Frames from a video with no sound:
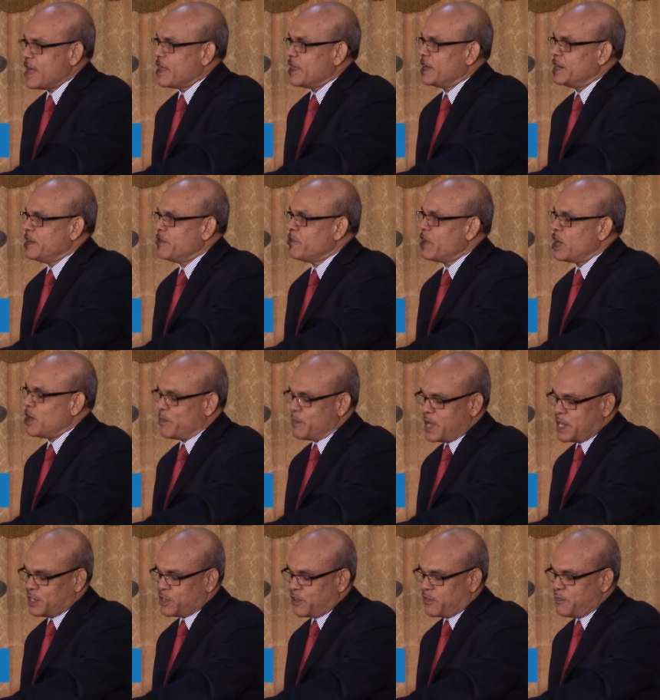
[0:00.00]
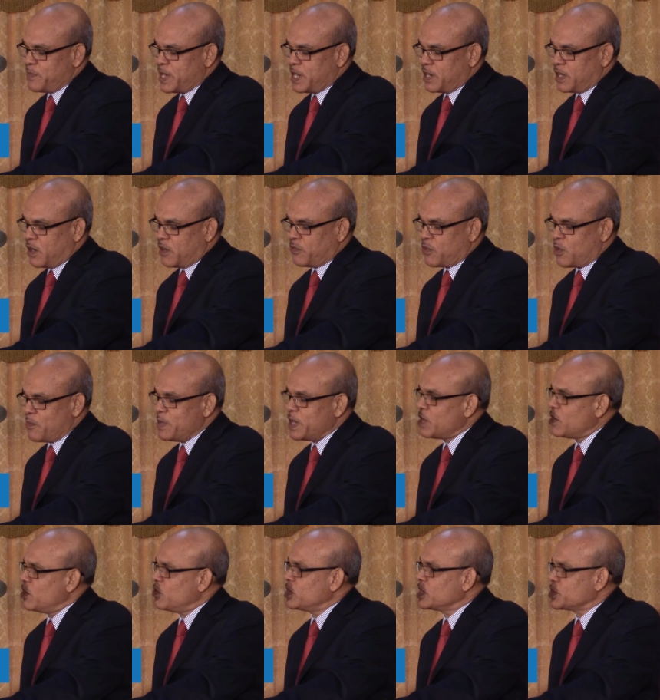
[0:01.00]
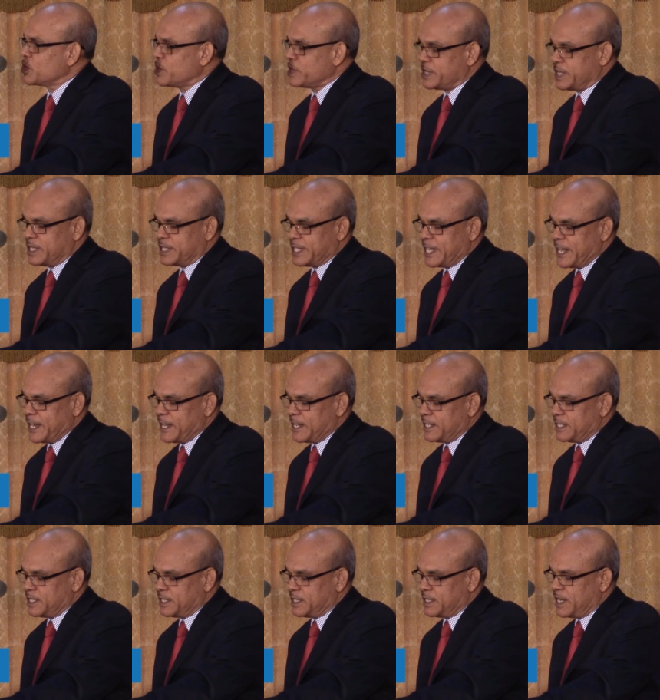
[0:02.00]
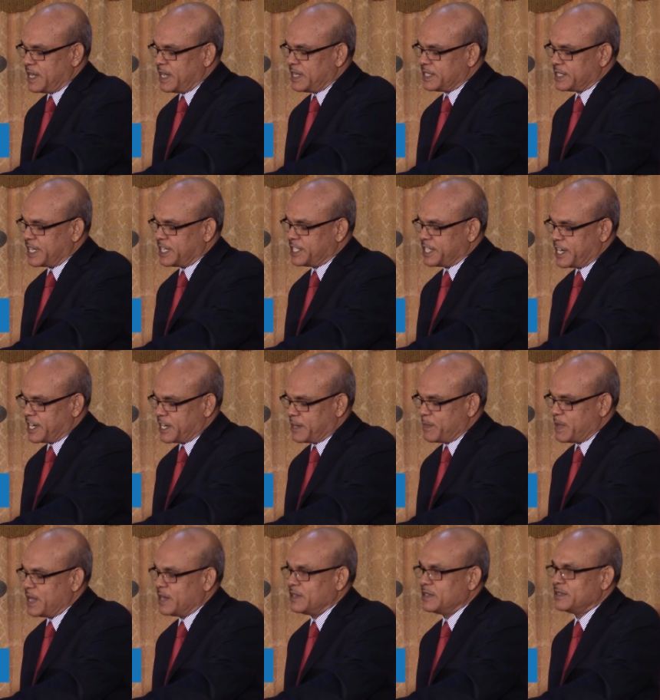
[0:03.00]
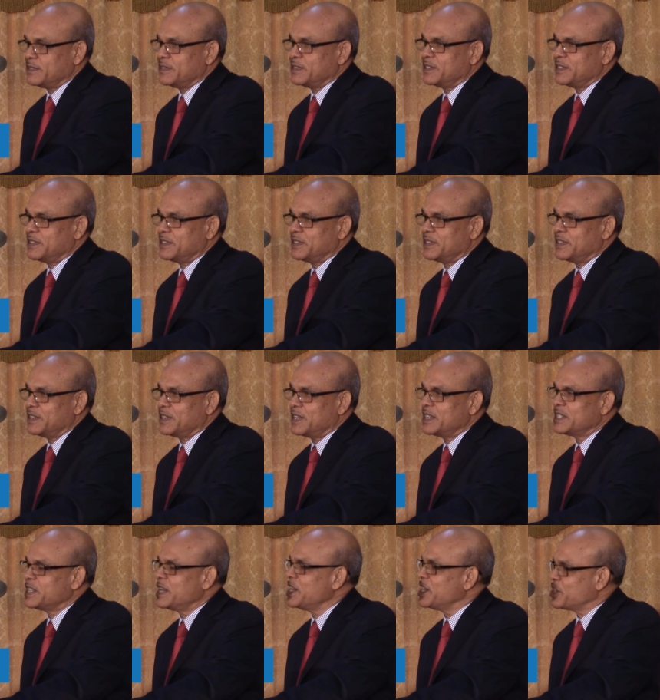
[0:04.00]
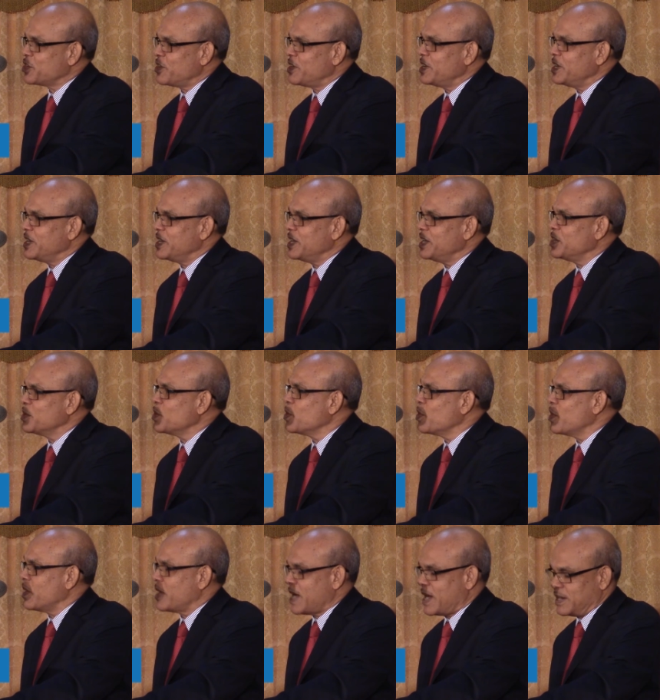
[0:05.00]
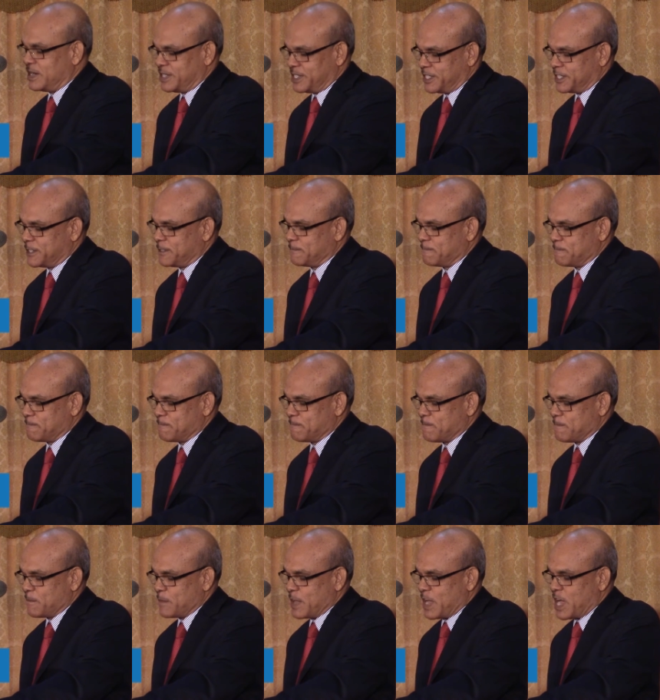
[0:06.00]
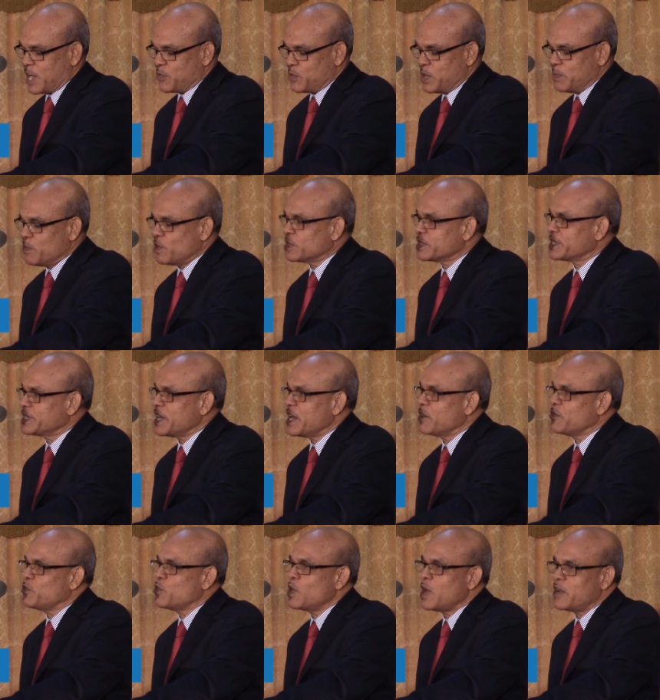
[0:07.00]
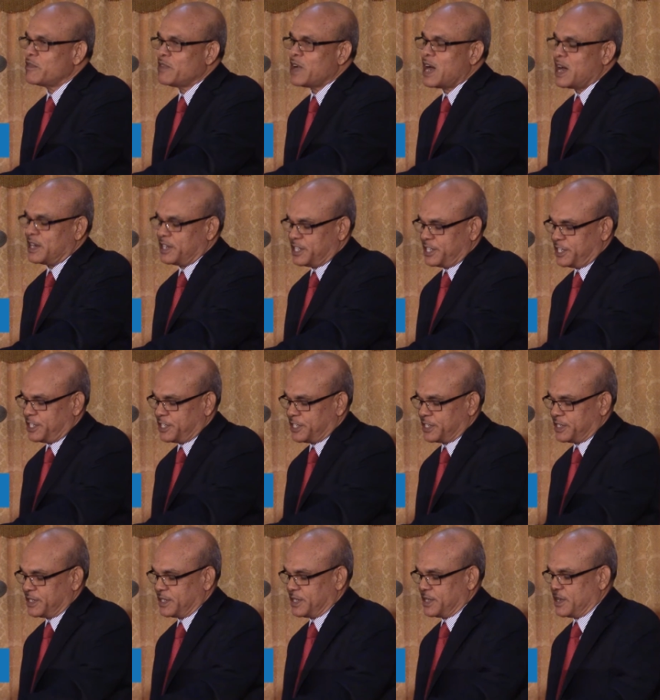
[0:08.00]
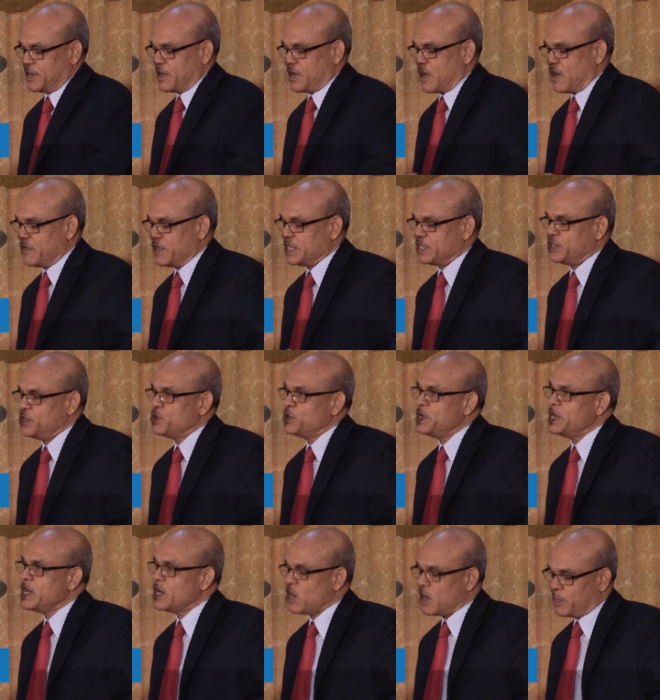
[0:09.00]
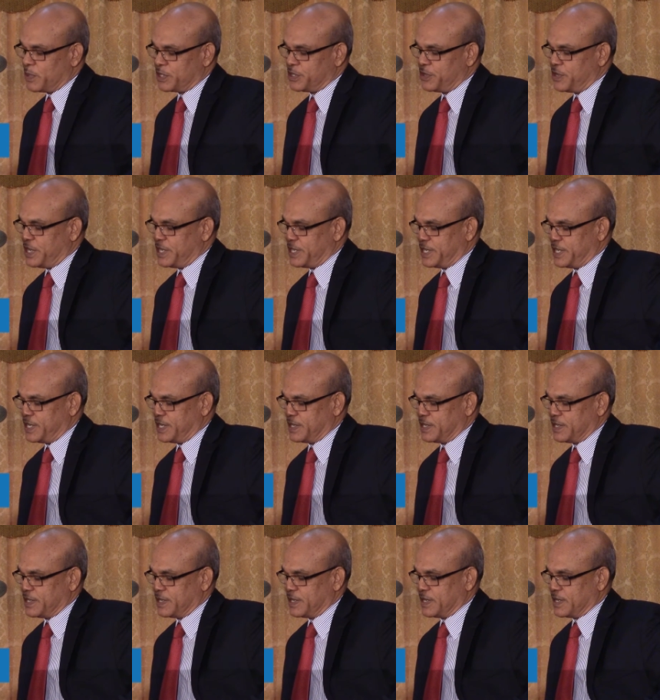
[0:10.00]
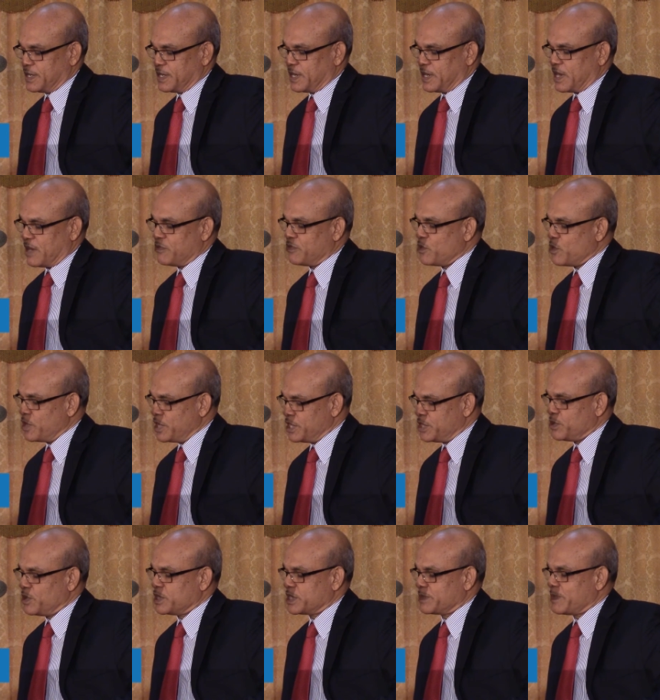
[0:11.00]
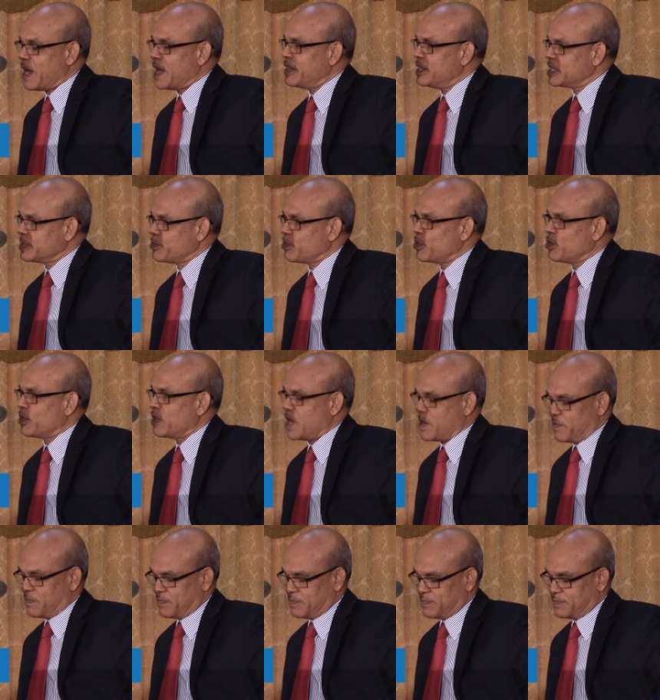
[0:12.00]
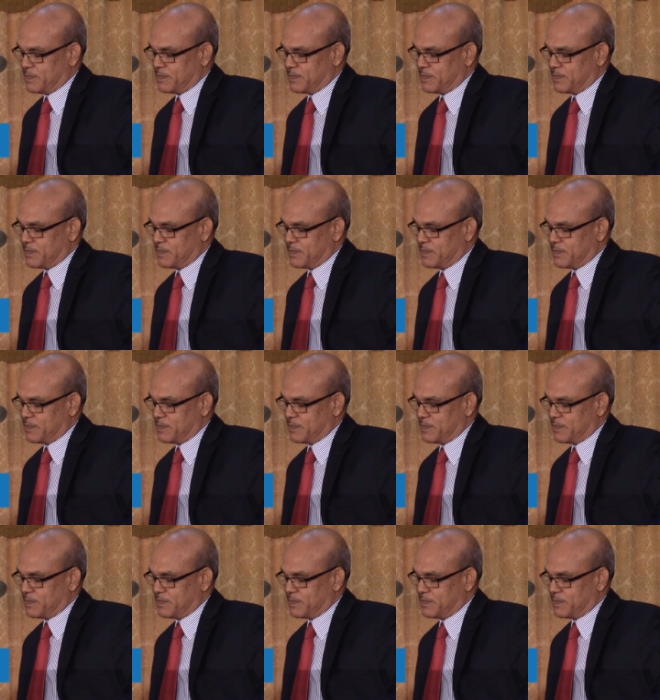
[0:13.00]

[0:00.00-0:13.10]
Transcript: The development of our mineral resources, ladies and gentlemen, is literally in our hands. And we must take full advantage of this unique opportunity afforded to us by this program